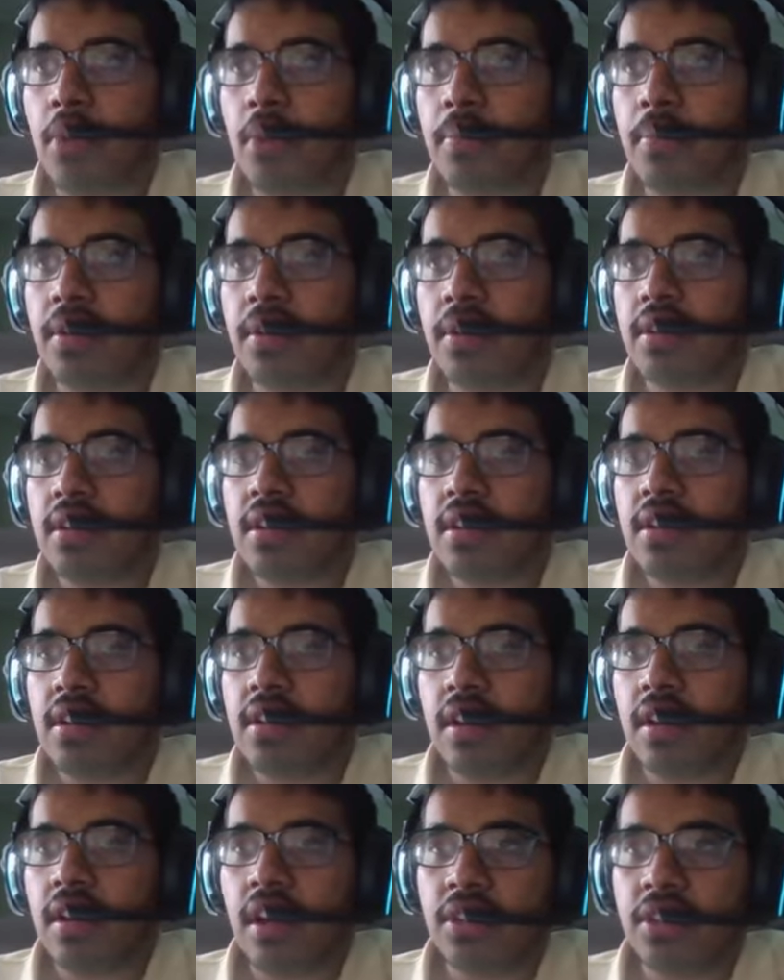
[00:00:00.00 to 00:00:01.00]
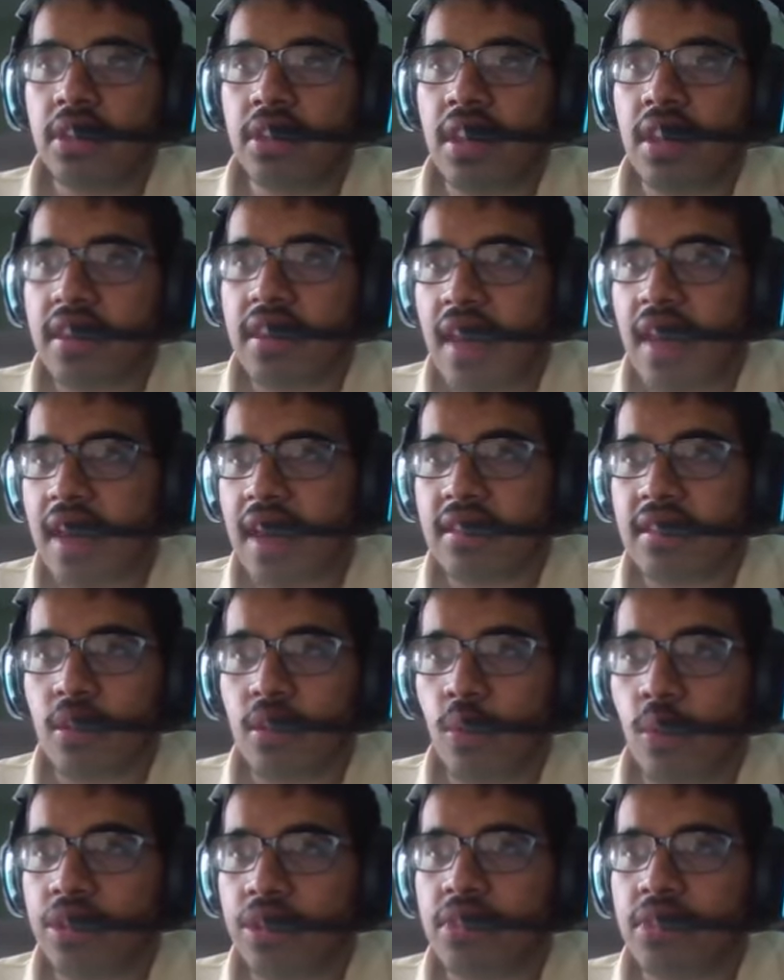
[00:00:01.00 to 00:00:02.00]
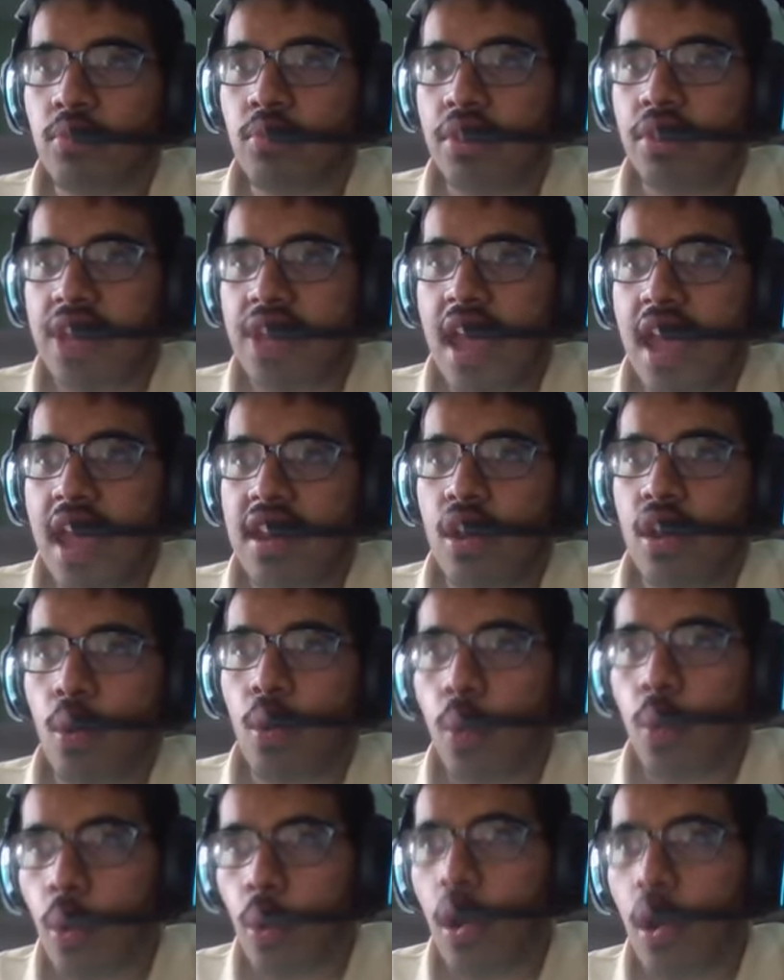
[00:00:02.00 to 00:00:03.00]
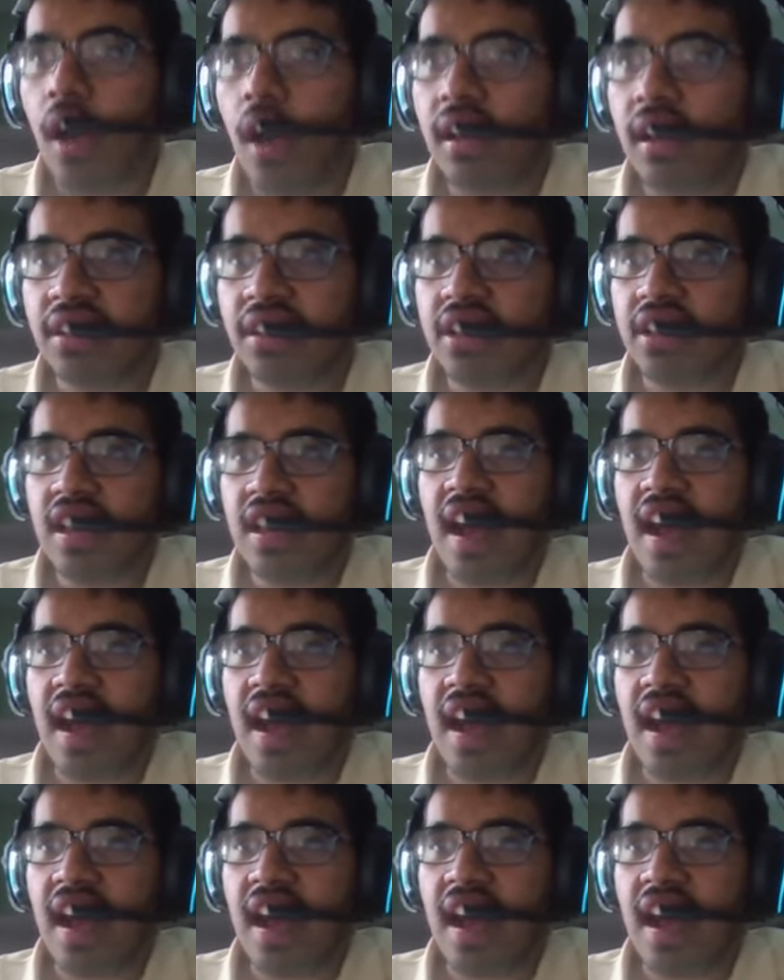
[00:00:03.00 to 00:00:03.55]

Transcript: But other than that, there wasn't really any quality,